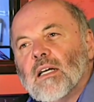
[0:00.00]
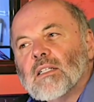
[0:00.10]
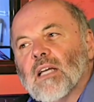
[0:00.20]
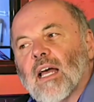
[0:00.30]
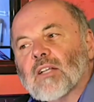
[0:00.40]

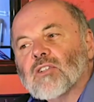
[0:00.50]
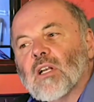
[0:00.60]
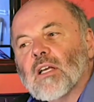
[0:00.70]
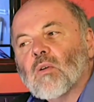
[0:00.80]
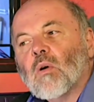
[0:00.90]
It's
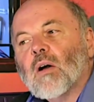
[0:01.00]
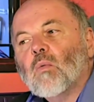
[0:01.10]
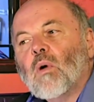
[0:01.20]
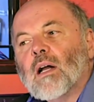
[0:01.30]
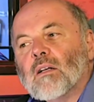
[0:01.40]
actually quite
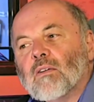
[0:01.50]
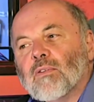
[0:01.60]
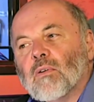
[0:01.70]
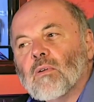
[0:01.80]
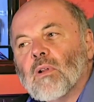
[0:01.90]

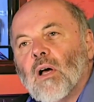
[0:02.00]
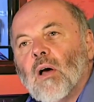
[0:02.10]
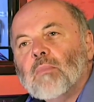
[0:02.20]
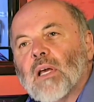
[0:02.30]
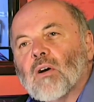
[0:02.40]
wonderful
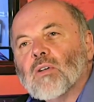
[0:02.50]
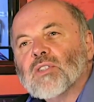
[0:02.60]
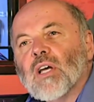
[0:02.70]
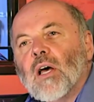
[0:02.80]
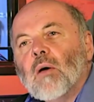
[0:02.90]

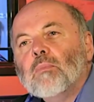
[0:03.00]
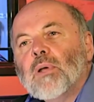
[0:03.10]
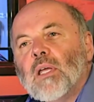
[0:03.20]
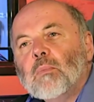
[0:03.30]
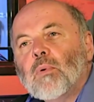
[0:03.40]
because
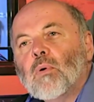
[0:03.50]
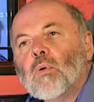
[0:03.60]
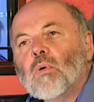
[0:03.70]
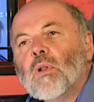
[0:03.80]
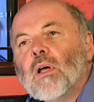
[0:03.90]

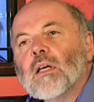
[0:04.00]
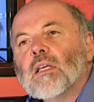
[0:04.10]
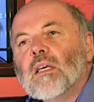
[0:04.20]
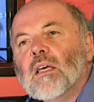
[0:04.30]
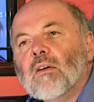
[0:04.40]
people
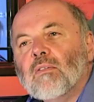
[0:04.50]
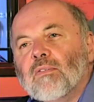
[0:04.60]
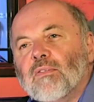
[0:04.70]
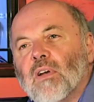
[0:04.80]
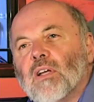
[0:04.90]
give
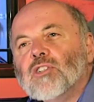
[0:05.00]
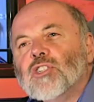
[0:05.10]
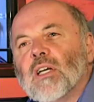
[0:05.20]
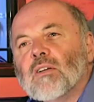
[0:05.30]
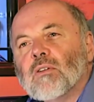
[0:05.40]

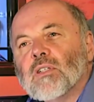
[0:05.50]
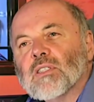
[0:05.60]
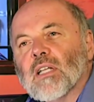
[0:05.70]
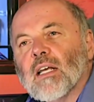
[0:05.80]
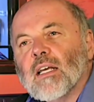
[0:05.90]

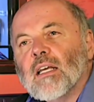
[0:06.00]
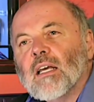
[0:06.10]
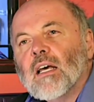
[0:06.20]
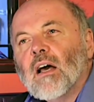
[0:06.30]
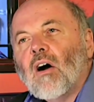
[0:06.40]
generously
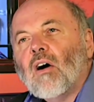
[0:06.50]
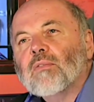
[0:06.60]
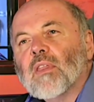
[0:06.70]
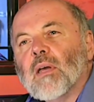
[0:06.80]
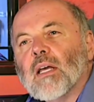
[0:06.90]

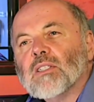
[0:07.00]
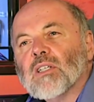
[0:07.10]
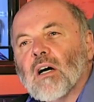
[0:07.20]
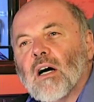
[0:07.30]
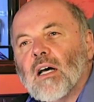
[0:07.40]
of their
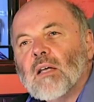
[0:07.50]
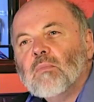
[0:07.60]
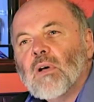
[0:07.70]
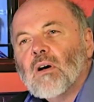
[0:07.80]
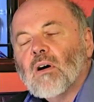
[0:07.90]

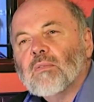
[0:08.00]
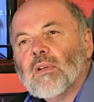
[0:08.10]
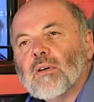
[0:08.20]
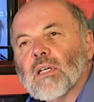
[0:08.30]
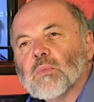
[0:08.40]
time, of
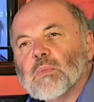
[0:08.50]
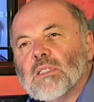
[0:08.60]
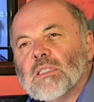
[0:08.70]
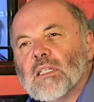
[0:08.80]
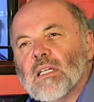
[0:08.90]
their
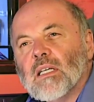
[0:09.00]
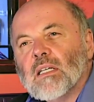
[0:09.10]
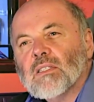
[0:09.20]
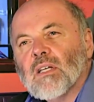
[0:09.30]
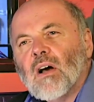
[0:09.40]

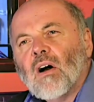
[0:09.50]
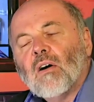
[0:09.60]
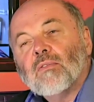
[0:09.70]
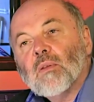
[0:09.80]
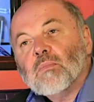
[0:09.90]
expertise,
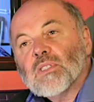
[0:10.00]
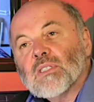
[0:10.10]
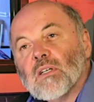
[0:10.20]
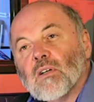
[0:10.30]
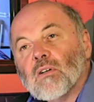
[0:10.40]
of
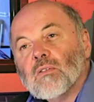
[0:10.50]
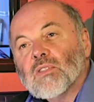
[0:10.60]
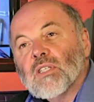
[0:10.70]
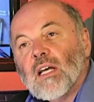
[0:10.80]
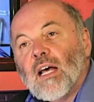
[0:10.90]

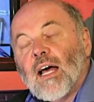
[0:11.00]
themselves,